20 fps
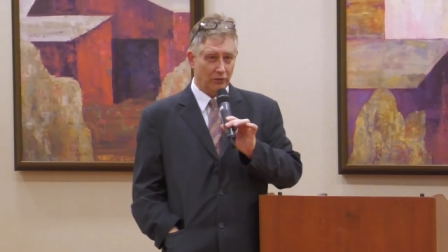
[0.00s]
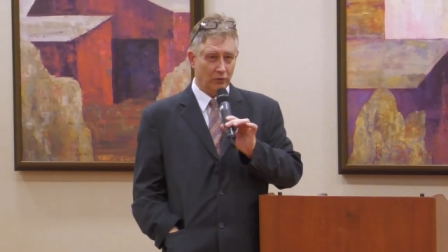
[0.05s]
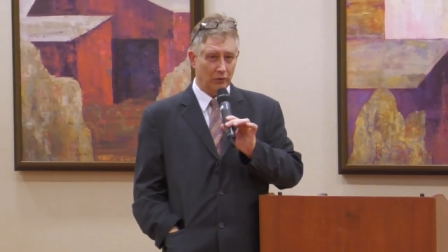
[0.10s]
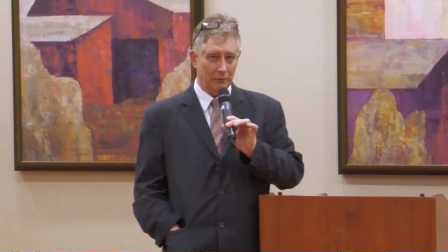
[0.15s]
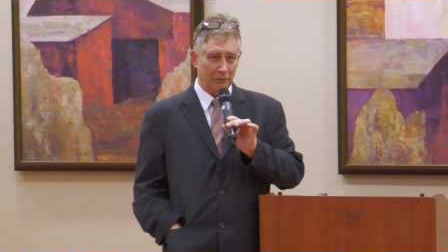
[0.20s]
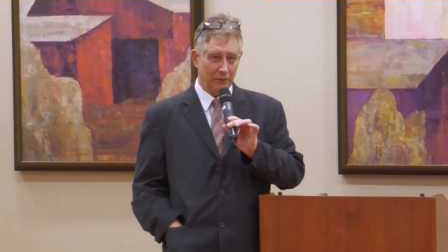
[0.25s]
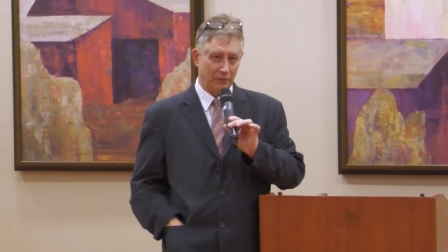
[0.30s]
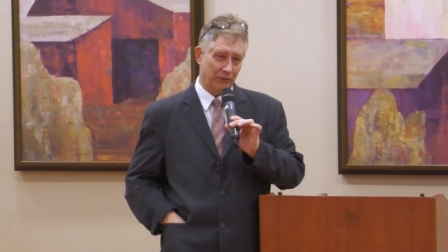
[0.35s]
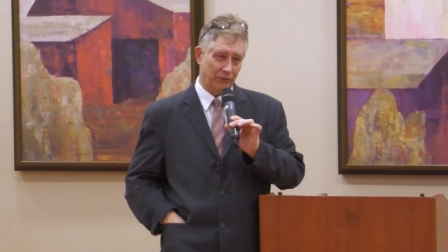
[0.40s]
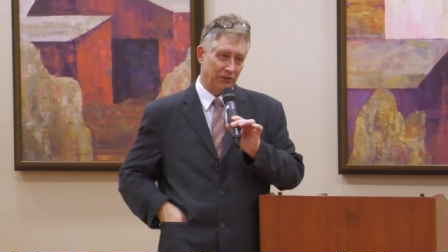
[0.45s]

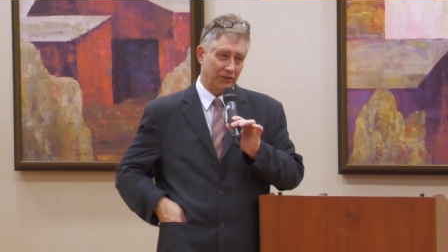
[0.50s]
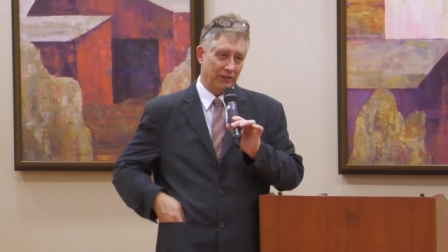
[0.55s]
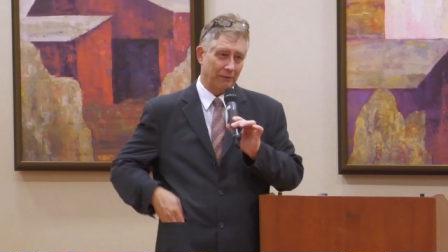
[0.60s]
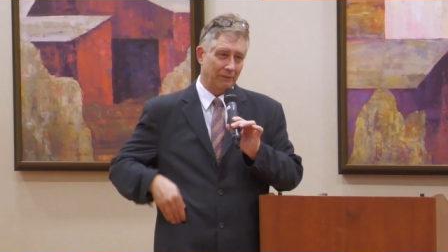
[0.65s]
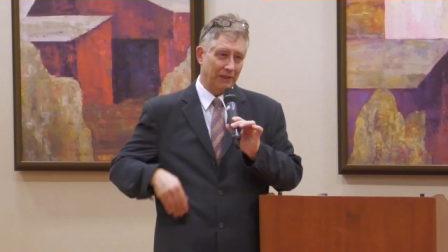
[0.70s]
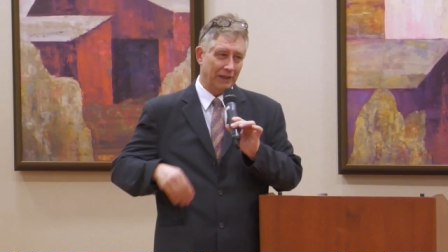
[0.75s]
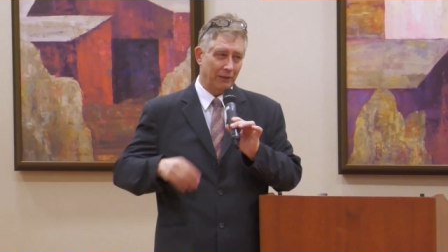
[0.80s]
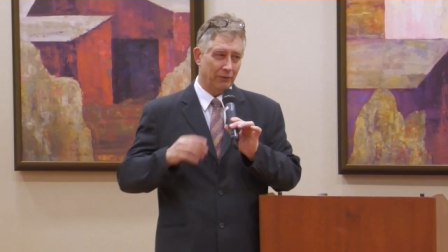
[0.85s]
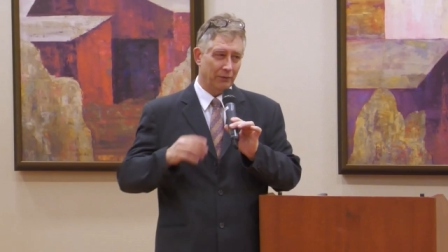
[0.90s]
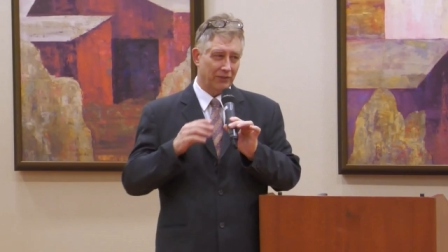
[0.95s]
normal for
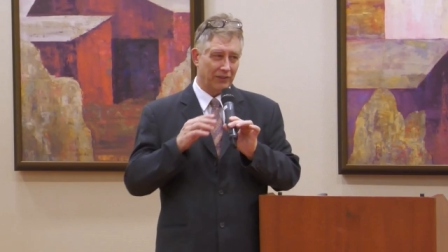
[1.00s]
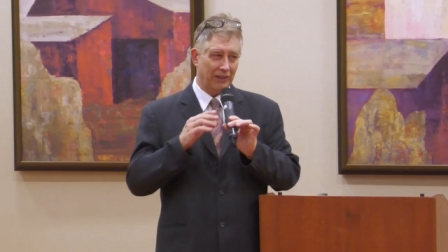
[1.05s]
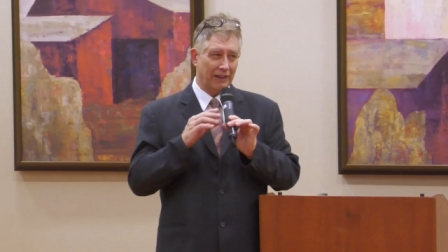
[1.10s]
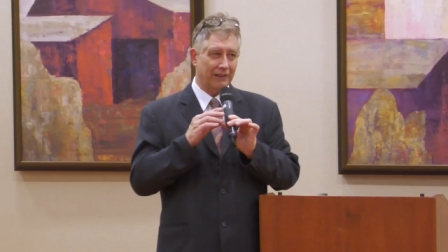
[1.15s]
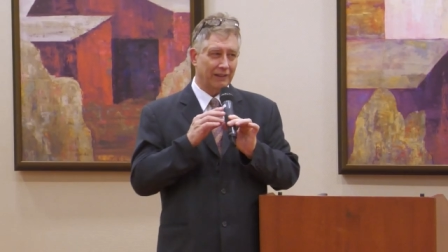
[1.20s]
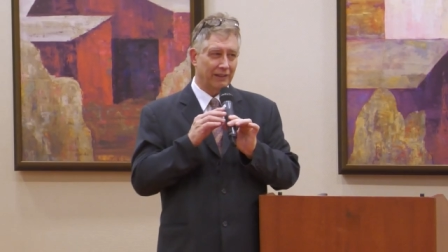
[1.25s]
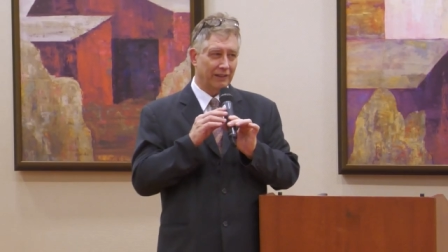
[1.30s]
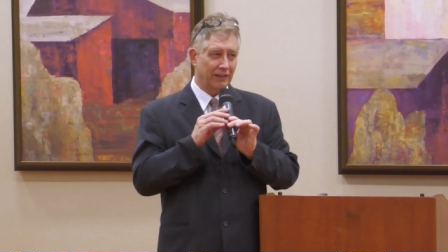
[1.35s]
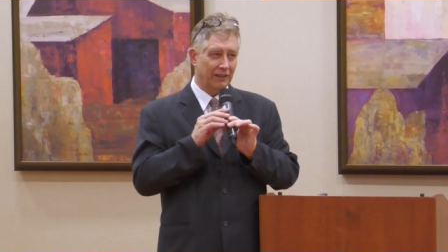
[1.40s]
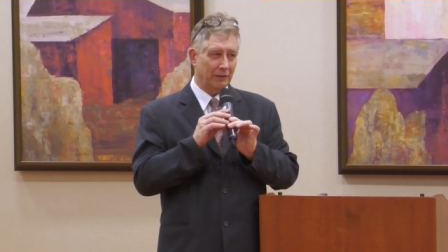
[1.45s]
somebody with
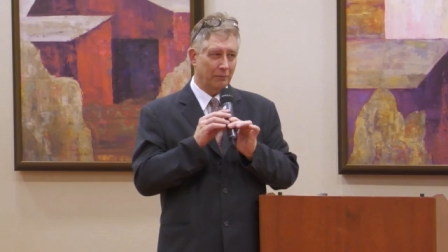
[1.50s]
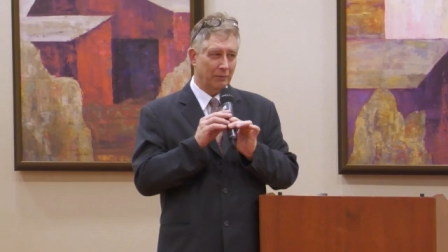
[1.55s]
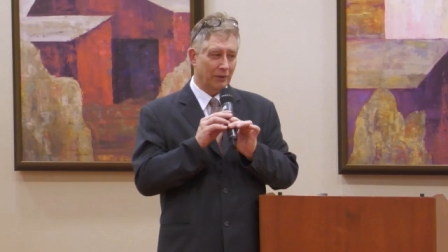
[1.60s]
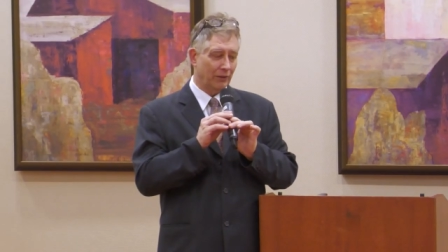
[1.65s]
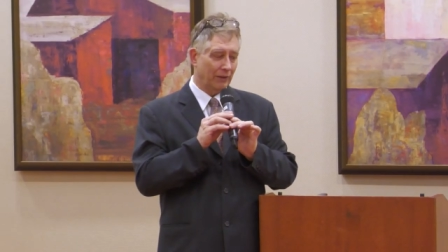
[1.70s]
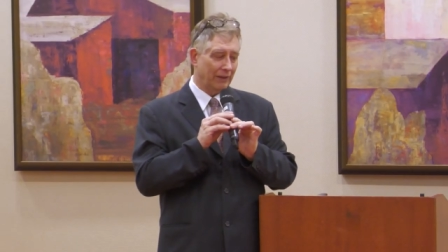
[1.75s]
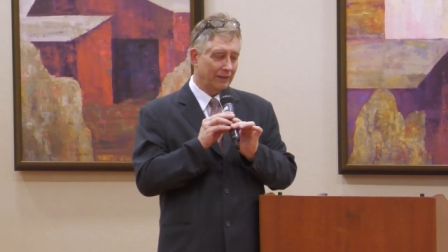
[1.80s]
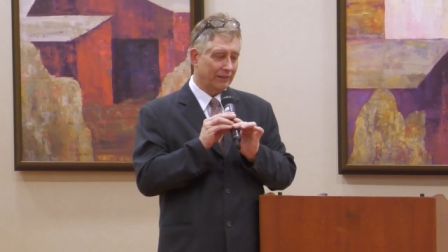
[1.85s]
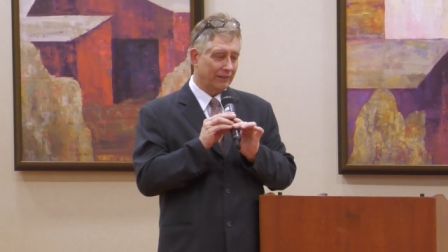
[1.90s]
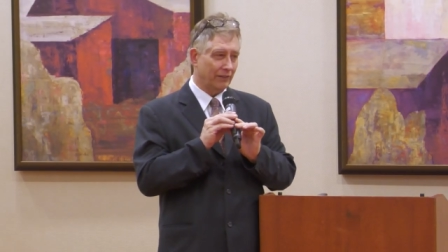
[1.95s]
secondary
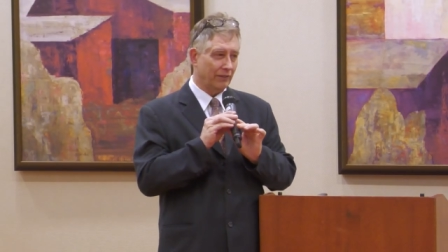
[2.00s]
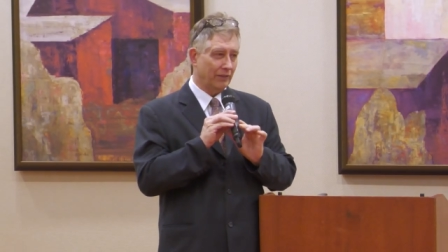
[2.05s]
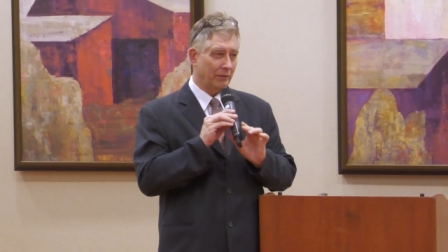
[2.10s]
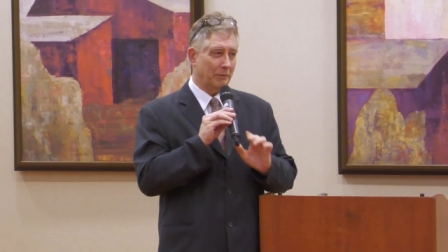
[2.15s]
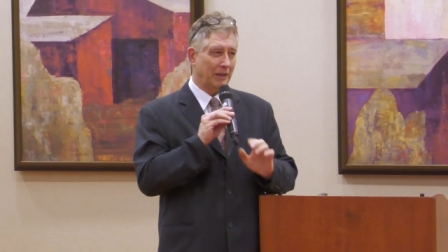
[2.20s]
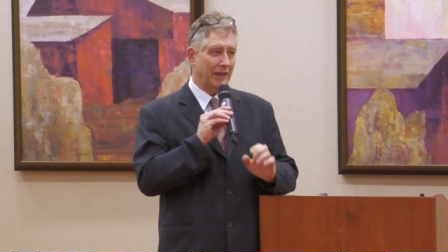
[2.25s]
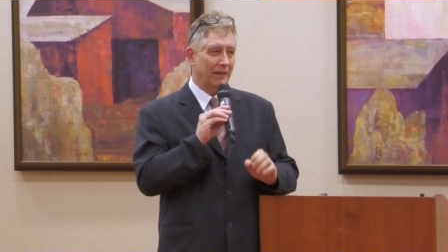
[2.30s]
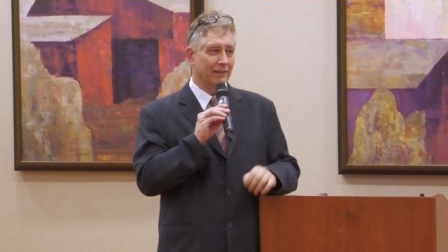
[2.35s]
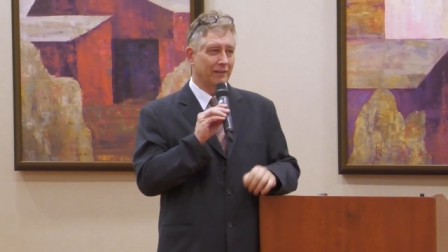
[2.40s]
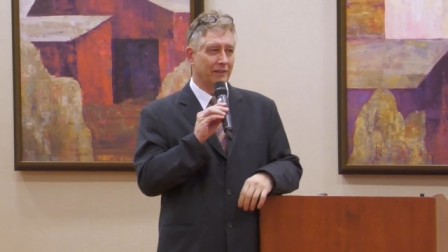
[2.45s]
progressive
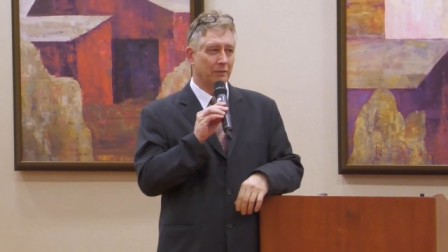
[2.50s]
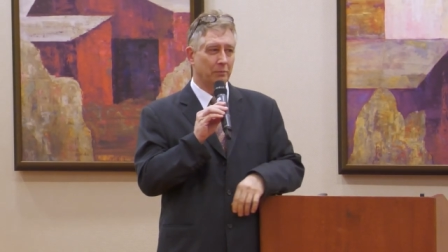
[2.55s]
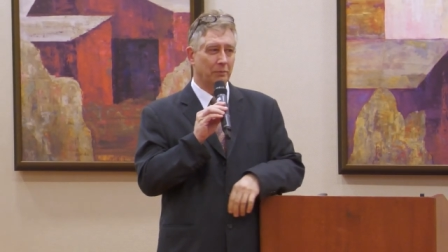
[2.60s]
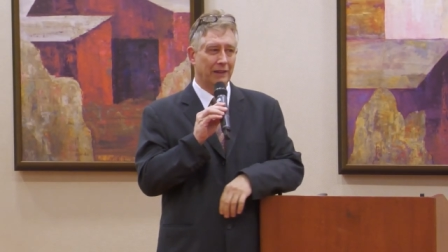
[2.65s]
M S,